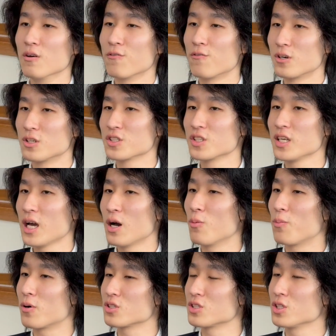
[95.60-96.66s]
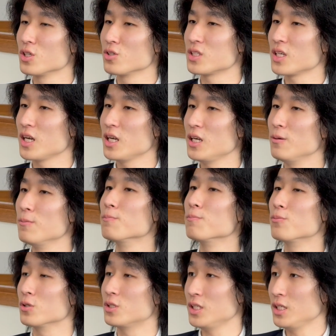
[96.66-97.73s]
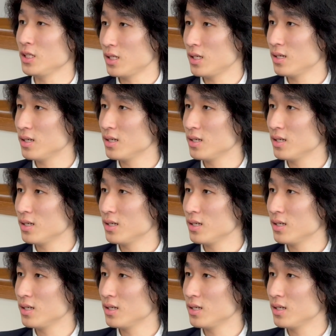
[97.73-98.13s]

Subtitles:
Firstly, I will personally say poutine.